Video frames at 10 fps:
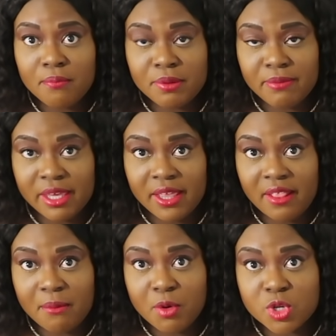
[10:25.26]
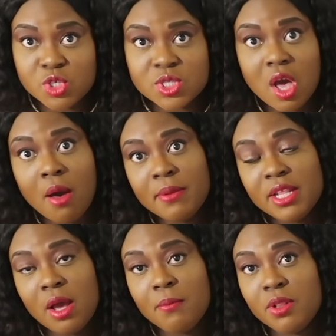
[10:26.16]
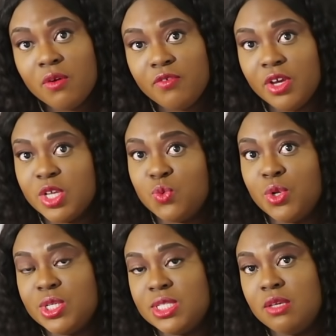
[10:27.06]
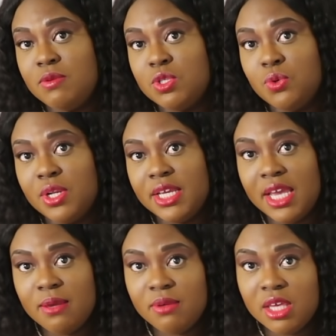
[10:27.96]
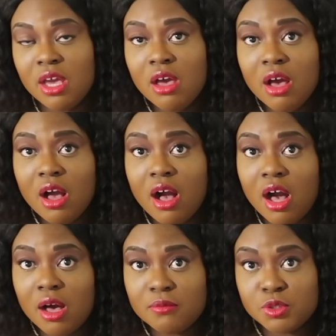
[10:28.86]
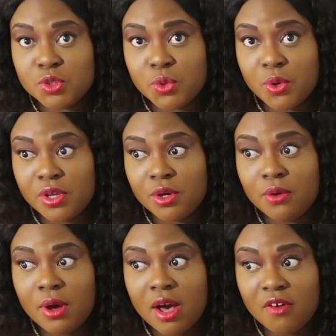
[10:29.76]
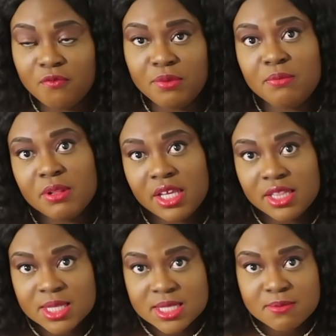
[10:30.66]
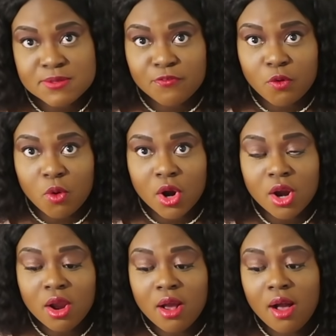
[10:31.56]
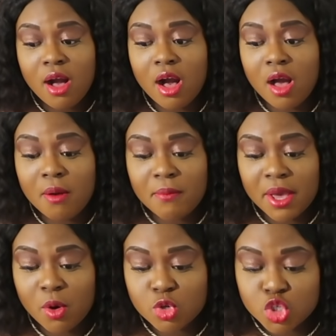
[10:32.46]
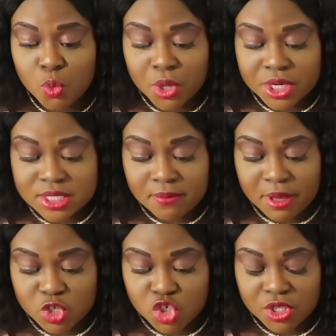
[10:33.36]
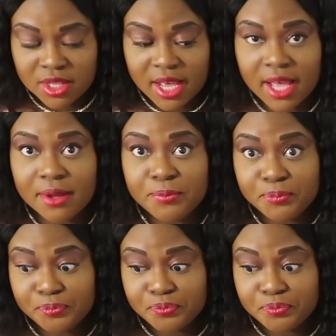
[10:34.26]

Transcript: be making that purchase. Comment down below if you guys want to see me doing a gaming tutorial of me playing The Sims 4. I also wanted to mention that